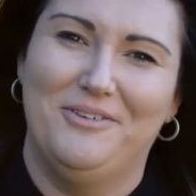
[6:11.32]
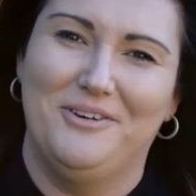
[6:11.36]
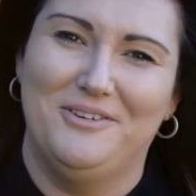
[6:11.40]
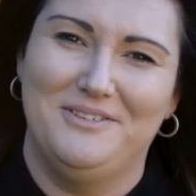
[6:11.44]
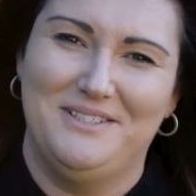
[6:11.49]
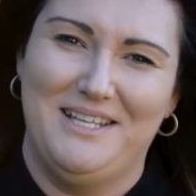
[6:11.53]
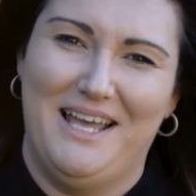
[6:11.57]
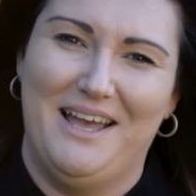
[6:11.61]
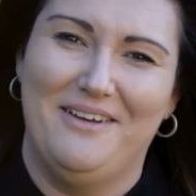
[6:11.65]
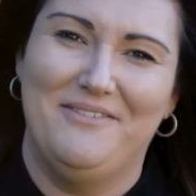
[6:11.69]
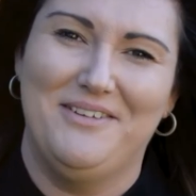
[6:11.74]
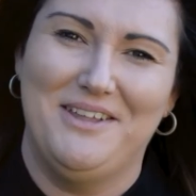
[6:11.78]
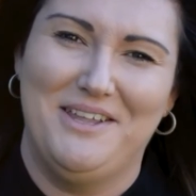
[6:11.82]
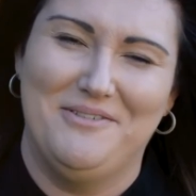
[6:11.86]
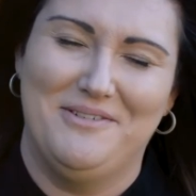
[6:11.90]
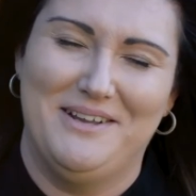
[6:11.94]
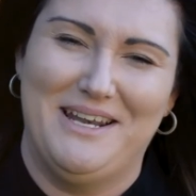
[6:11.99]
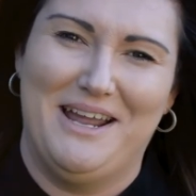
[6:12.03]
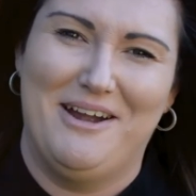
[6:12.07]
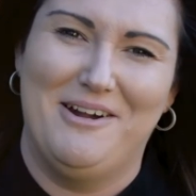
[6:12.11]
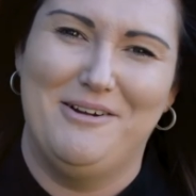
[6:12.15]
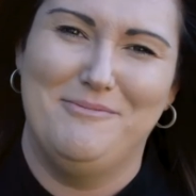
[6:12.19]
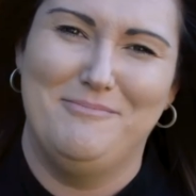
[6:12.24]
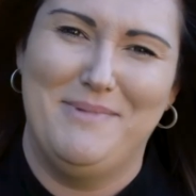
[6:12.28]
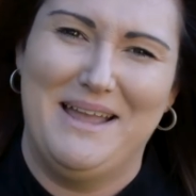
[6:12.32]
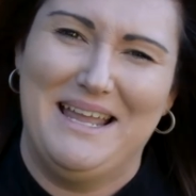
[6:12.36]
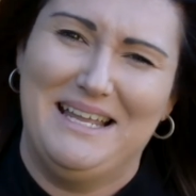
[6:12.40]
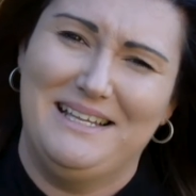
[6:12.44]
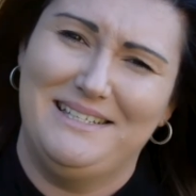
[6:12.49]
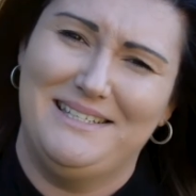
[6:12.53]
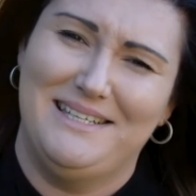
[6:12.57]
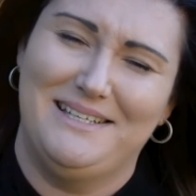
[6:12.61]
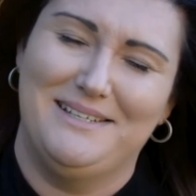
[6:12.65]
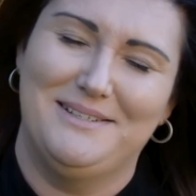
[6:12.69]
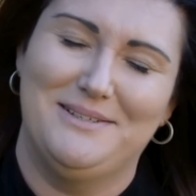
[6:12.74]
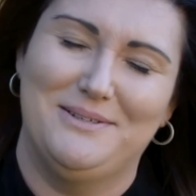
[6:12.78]
forward to having you at our
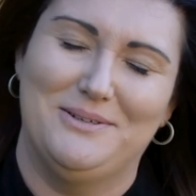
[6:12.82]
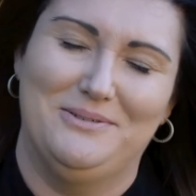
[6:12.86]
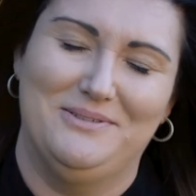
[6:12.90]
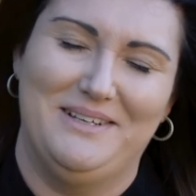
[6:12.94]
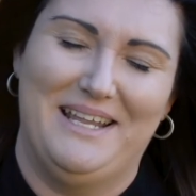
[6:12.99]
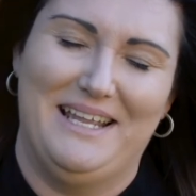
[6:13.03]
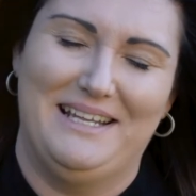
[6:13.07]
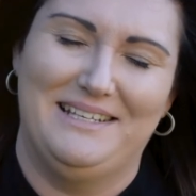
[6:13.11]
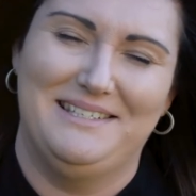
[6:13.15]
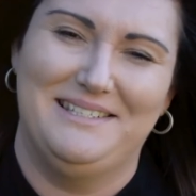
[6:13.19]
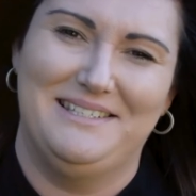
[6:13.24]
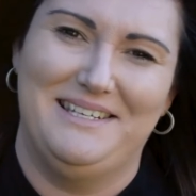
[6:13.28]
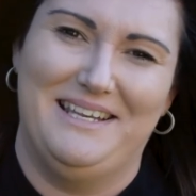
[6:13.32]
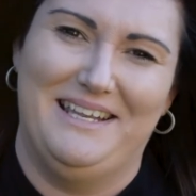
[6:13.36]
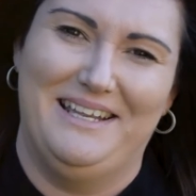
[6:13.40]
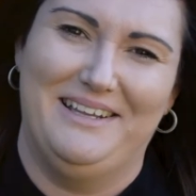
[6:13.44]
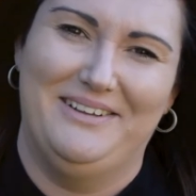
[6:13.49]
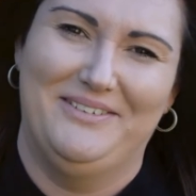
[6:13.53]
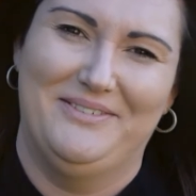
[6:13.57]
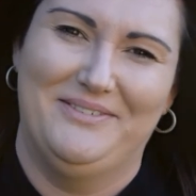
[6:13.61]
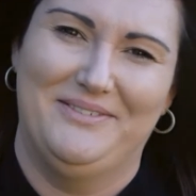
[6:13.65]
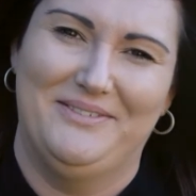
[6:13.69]
amazing school next year.